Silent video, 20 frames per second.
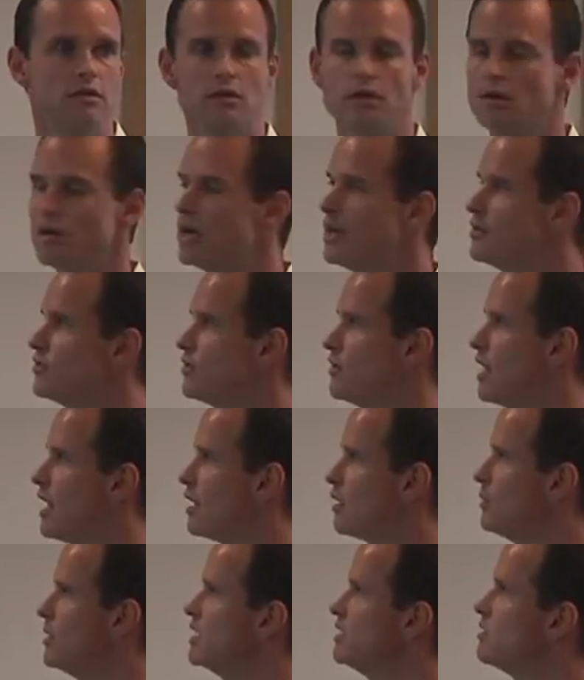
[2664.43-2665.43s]
All right, so
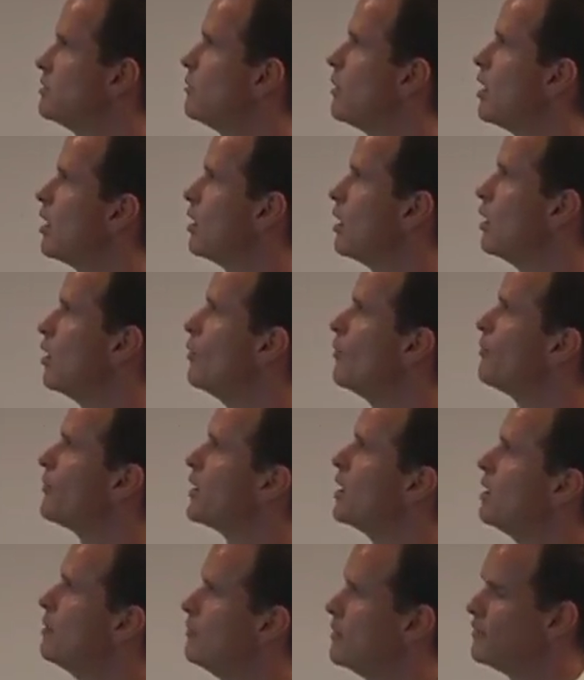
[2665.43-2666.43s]
that'll be tomorrow.
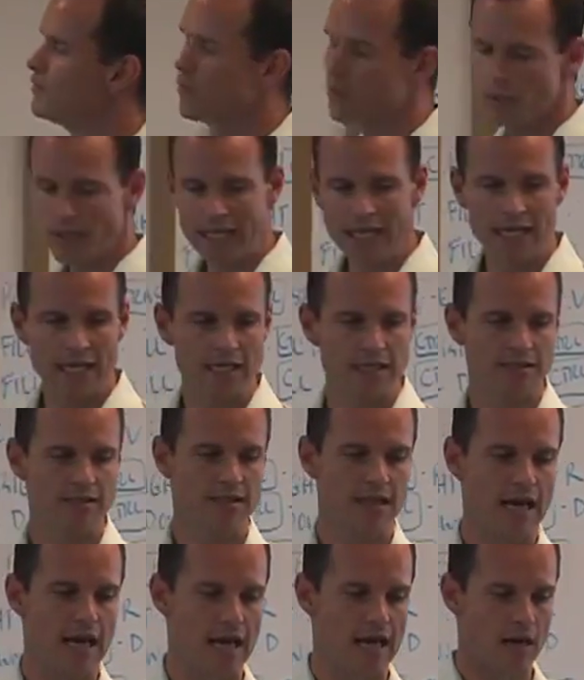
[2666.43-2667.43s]
Before we get into
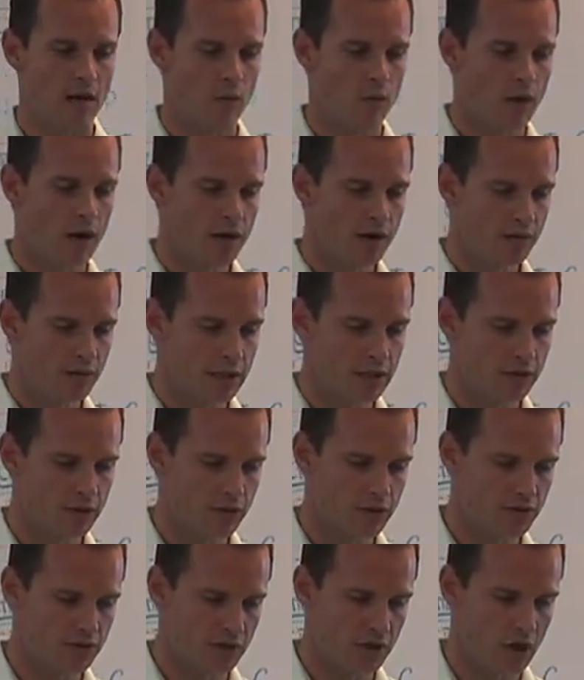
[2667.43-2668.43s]
that, I want to
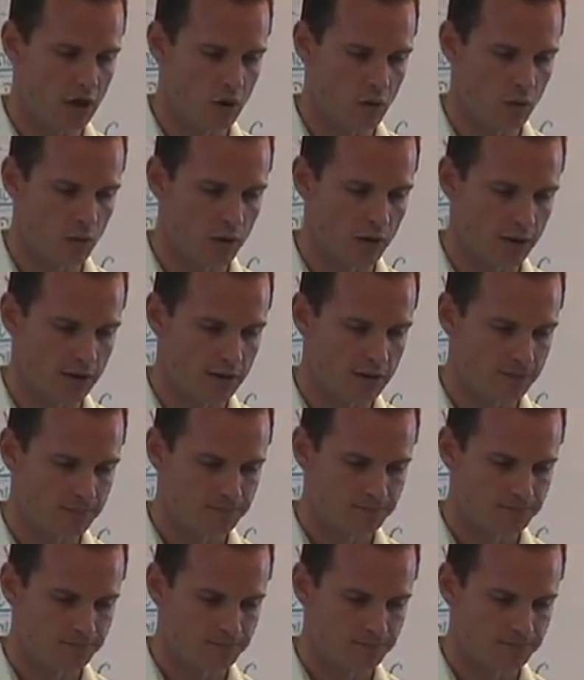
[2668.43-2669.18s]
introduce the homework